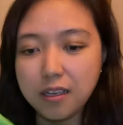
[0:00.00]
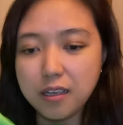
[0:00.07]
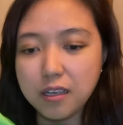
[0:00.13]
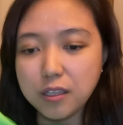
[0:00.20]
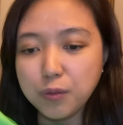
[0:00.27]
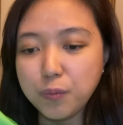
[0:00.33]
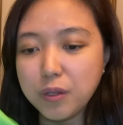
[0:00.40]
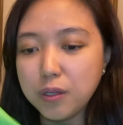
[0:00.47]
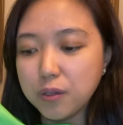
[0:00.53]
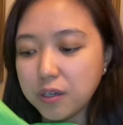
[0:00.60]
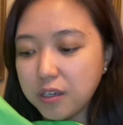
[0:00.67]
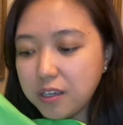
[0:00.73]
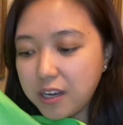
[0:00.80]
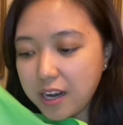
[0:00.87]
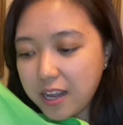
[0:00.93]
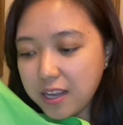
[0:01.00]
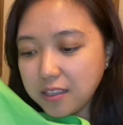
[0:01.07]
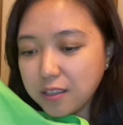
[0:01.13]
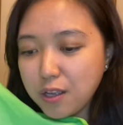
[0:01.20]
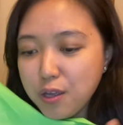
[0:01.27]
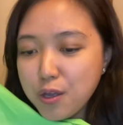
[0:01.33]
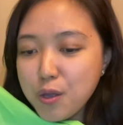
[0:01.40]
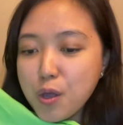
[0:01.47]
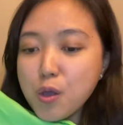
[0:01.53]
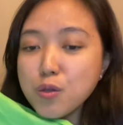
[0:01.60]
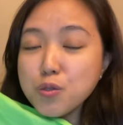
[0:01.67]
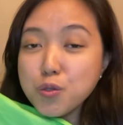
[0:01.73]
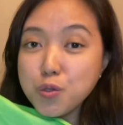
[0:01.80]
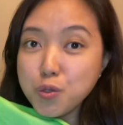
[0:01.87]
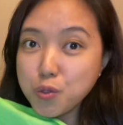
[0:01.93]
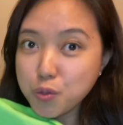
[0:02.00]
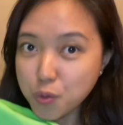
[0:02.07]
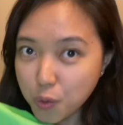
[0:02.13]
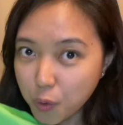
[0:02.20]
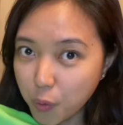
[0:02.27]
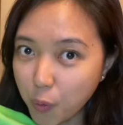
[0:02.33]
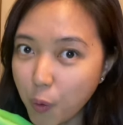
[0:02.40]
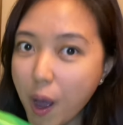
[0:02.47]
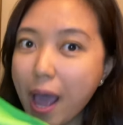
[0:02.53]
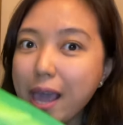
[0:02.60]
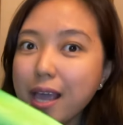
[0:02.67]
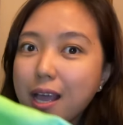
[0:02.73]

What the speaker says: It will look great. So I